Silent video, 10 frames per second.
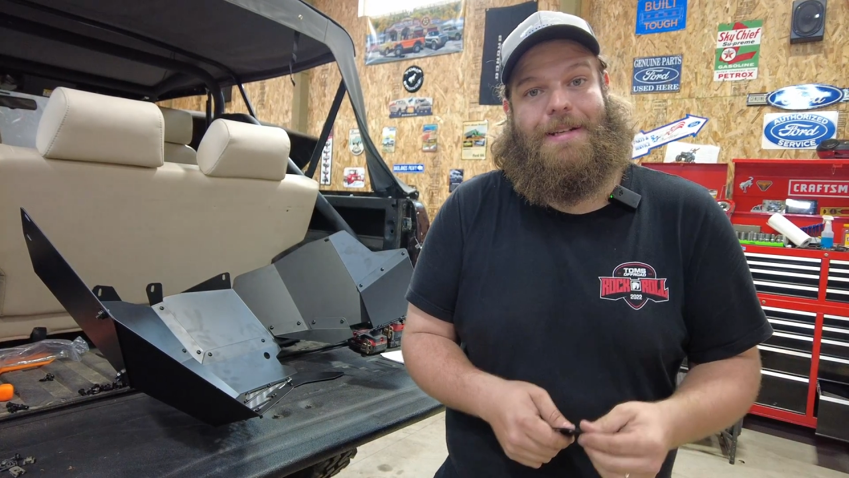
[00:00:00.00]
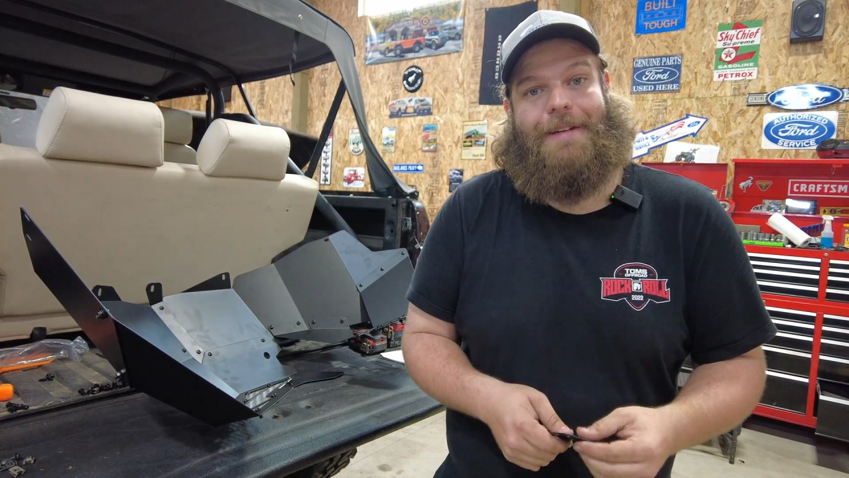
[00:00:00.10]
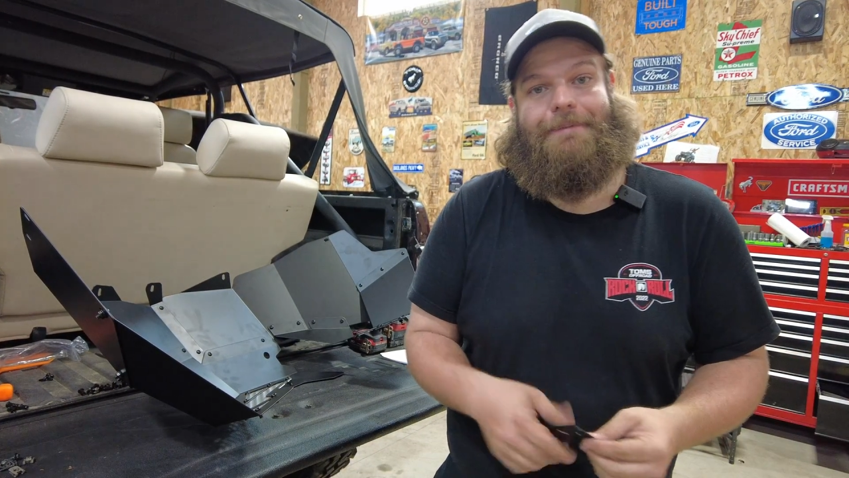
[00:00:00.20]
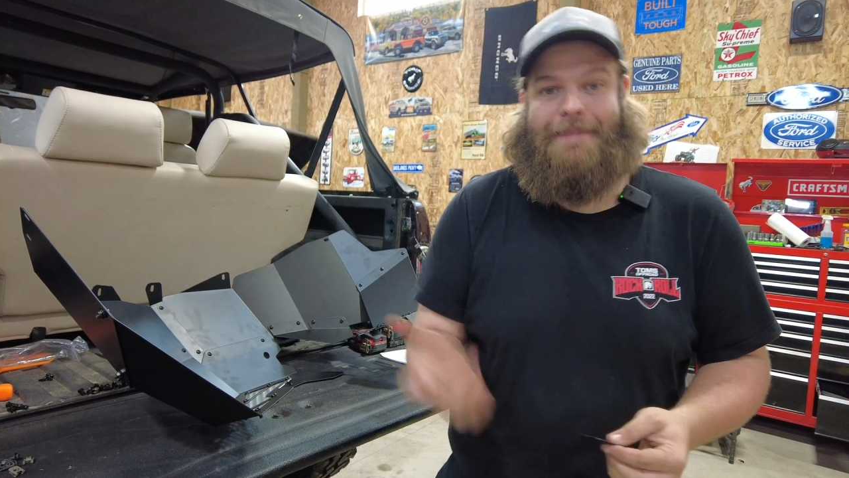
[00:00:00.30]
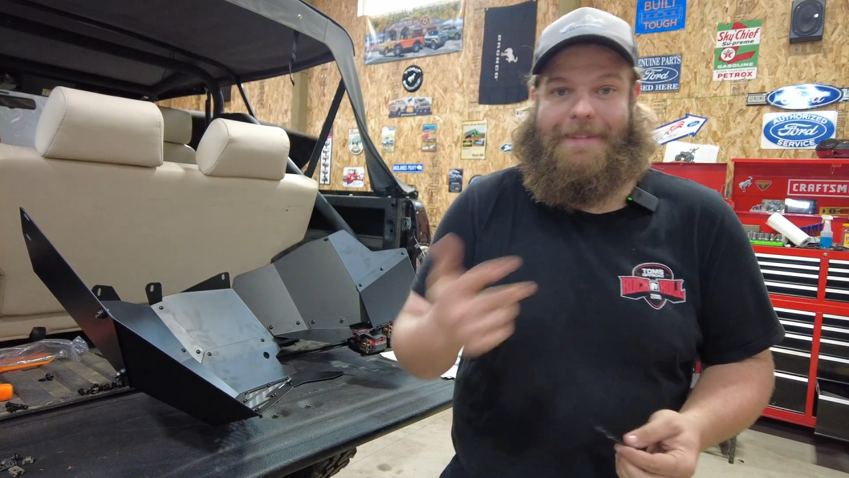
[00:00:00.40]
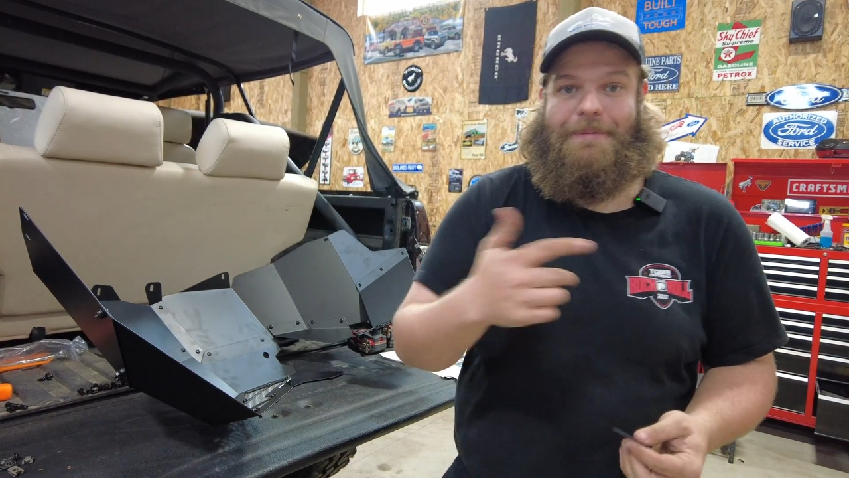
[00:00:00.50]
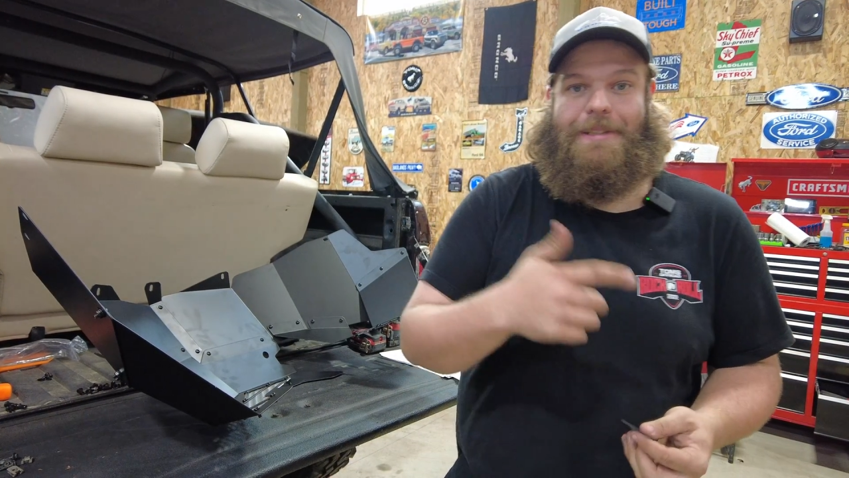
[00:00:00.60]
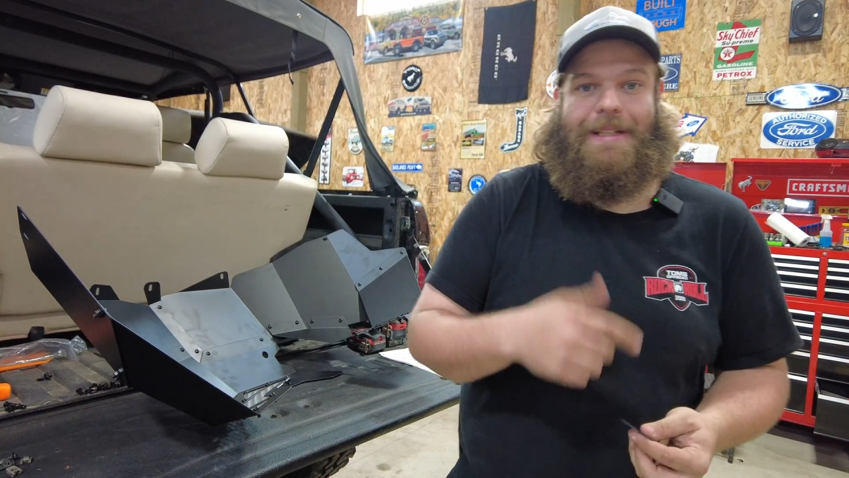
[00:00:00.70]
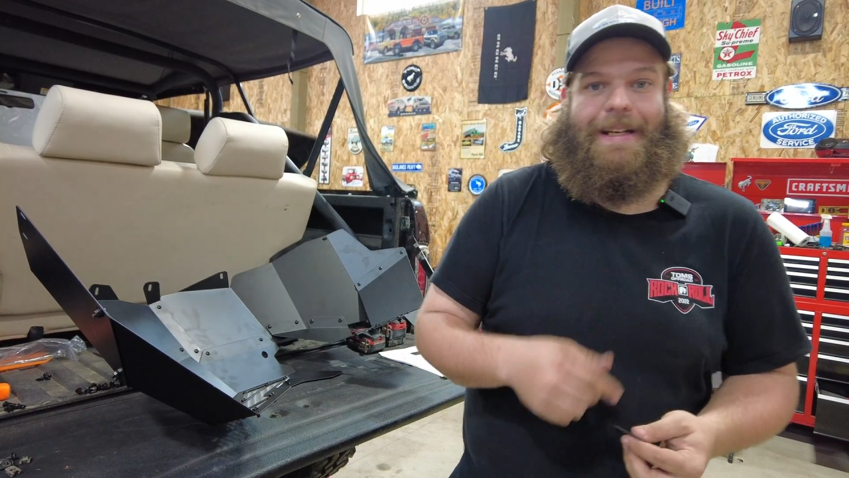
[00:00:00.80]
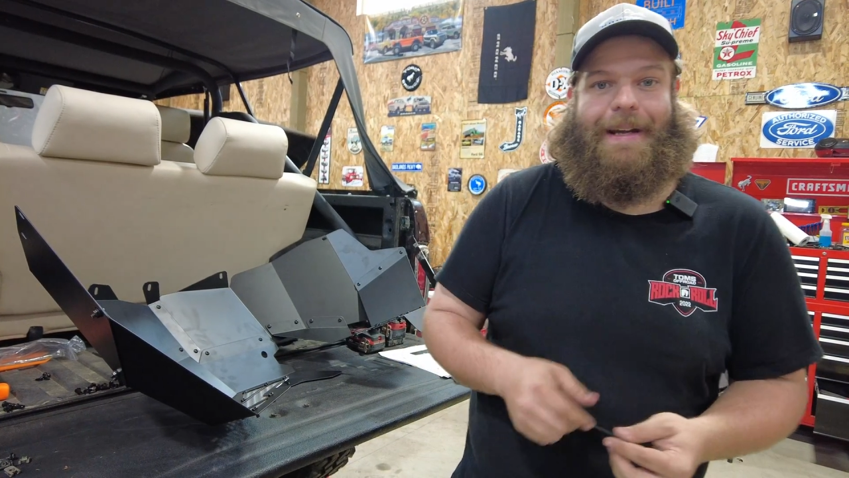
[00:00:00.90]
side. Come
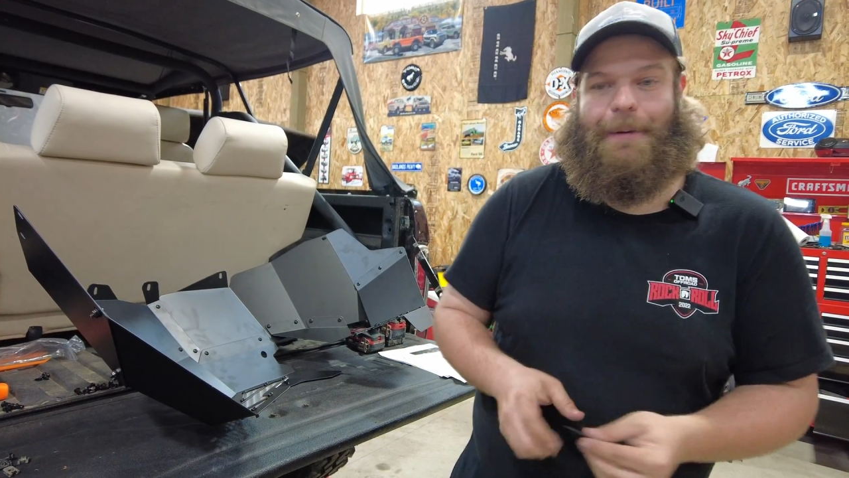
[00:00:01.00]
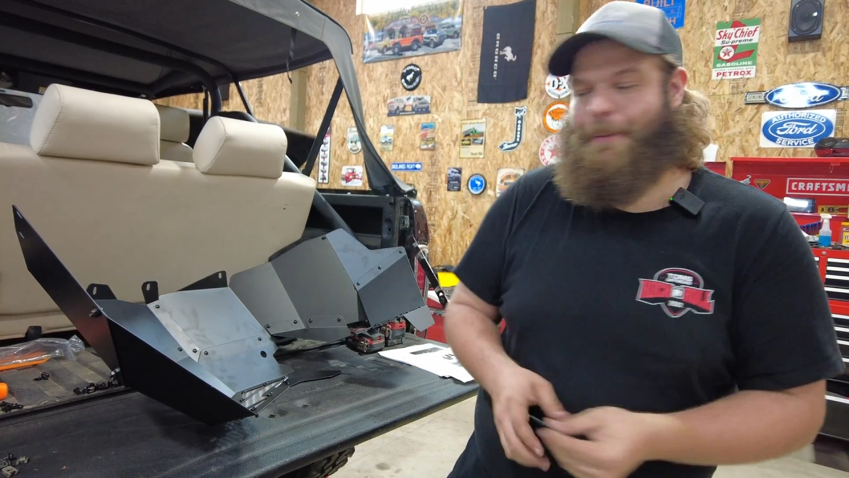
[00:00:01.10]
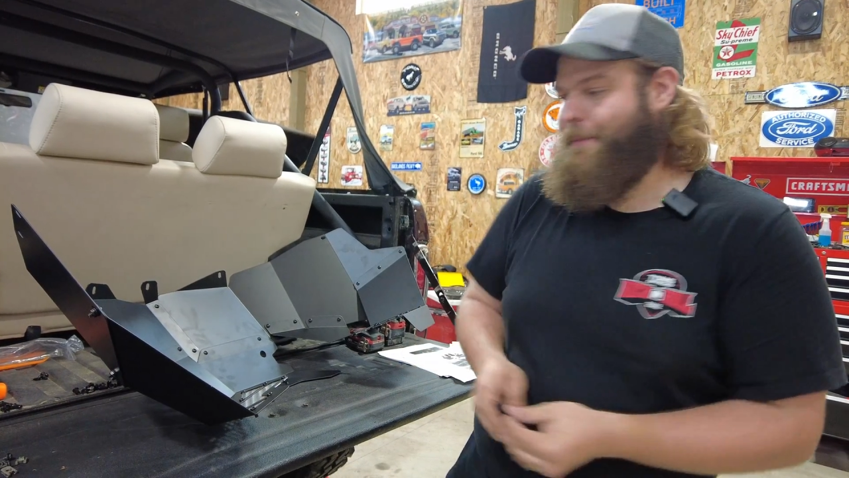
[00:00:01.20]
check it out.